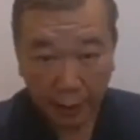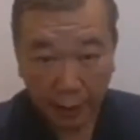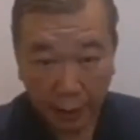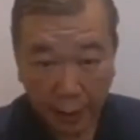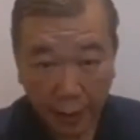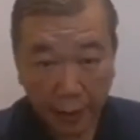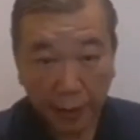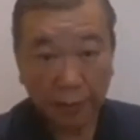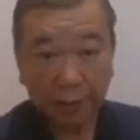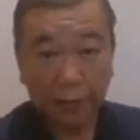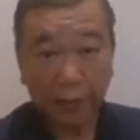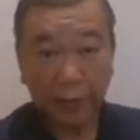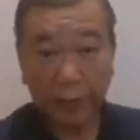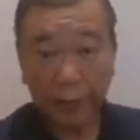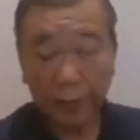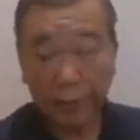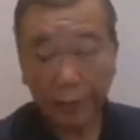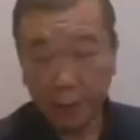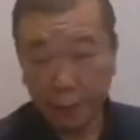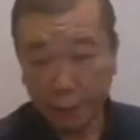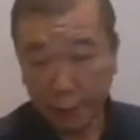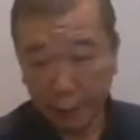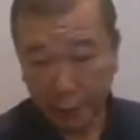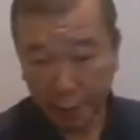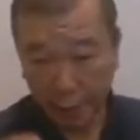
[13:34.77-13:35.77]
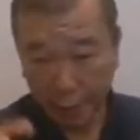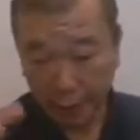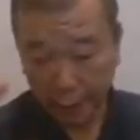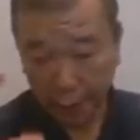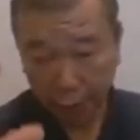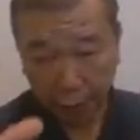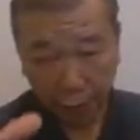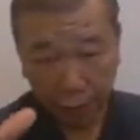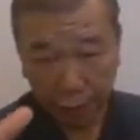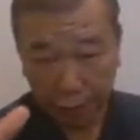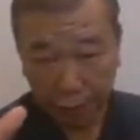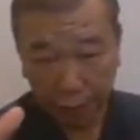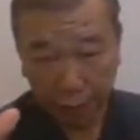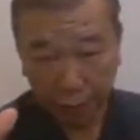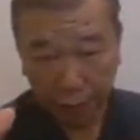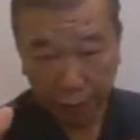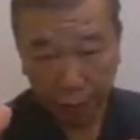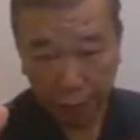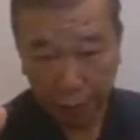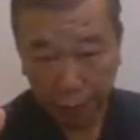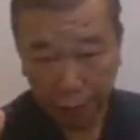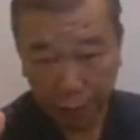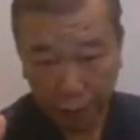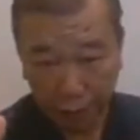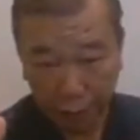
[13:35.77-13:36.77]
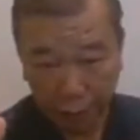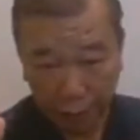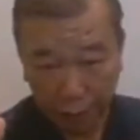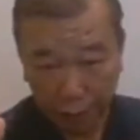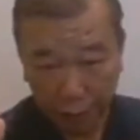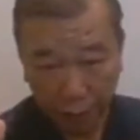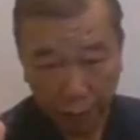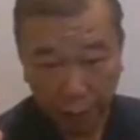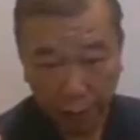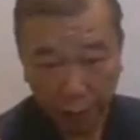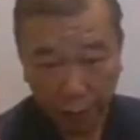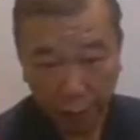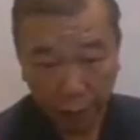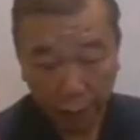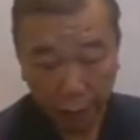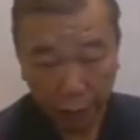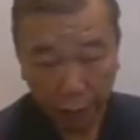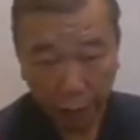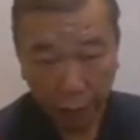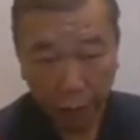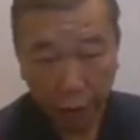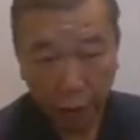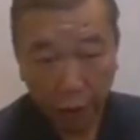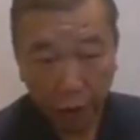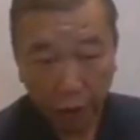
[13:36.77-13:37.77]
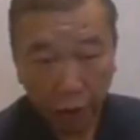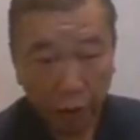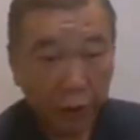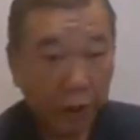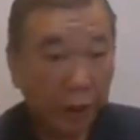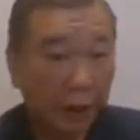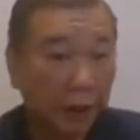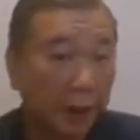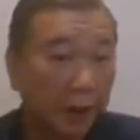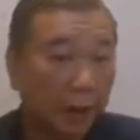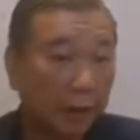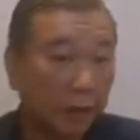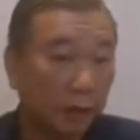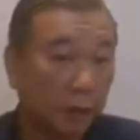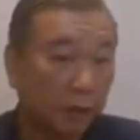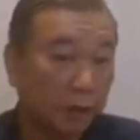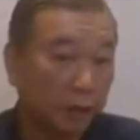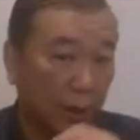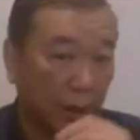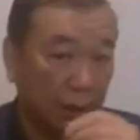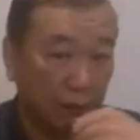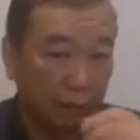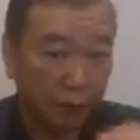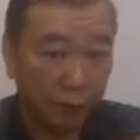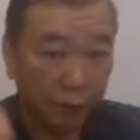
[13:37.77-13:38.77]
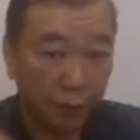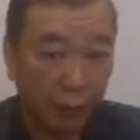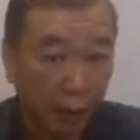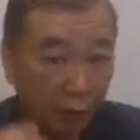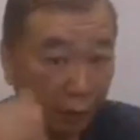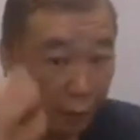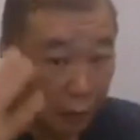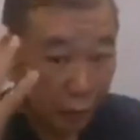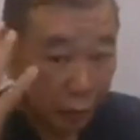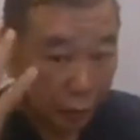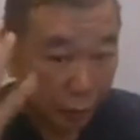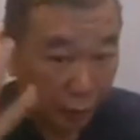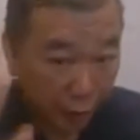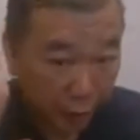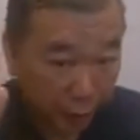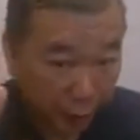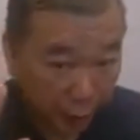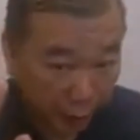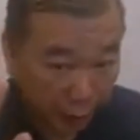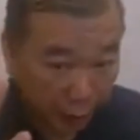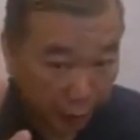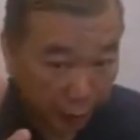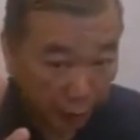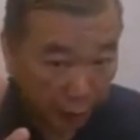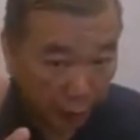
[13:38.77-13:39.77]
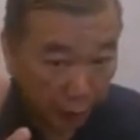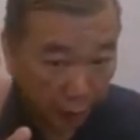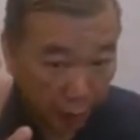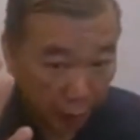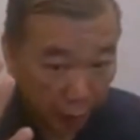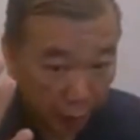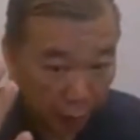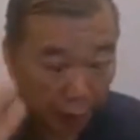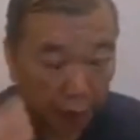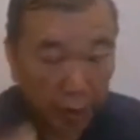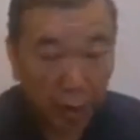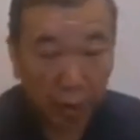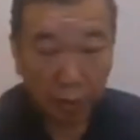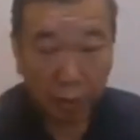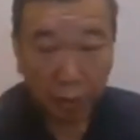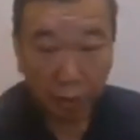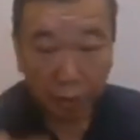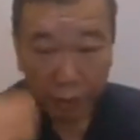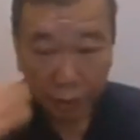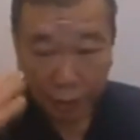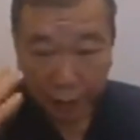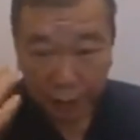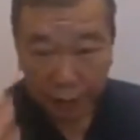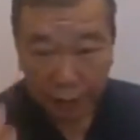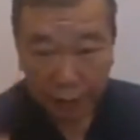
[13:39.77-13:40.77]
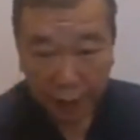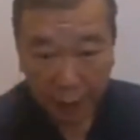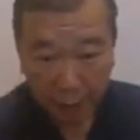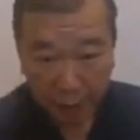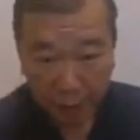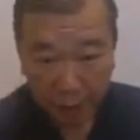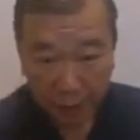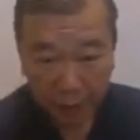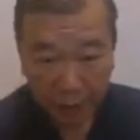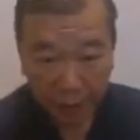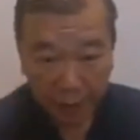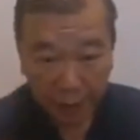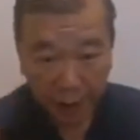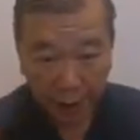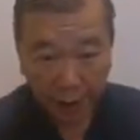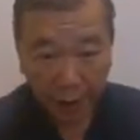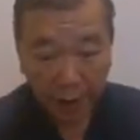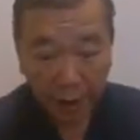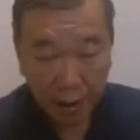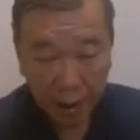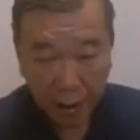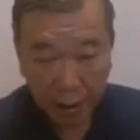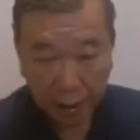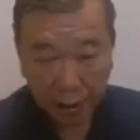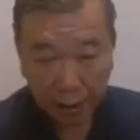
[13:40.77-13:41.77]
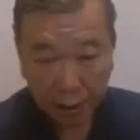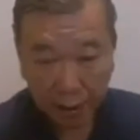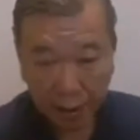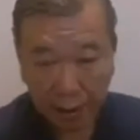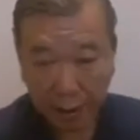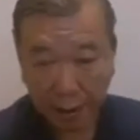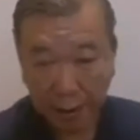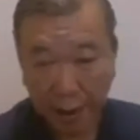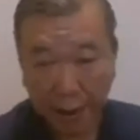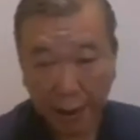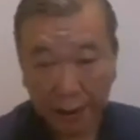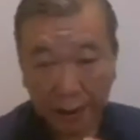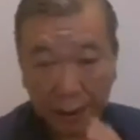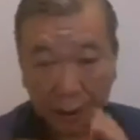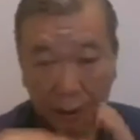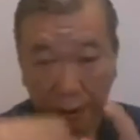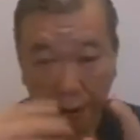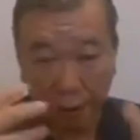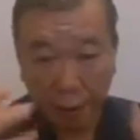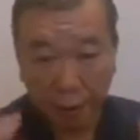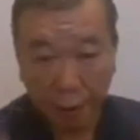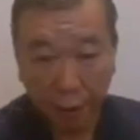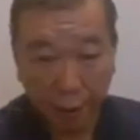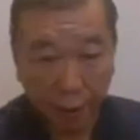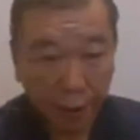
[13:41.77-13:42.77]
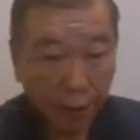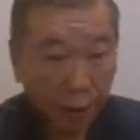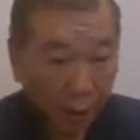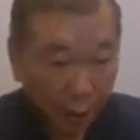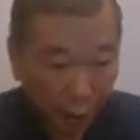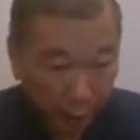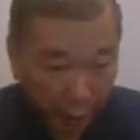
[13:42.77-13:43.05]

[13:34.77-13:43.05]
They find that the condition is very good now. So they need to transfuse after 3 weeks. Okay, from 3 times a day, then they extend to 3 weeks.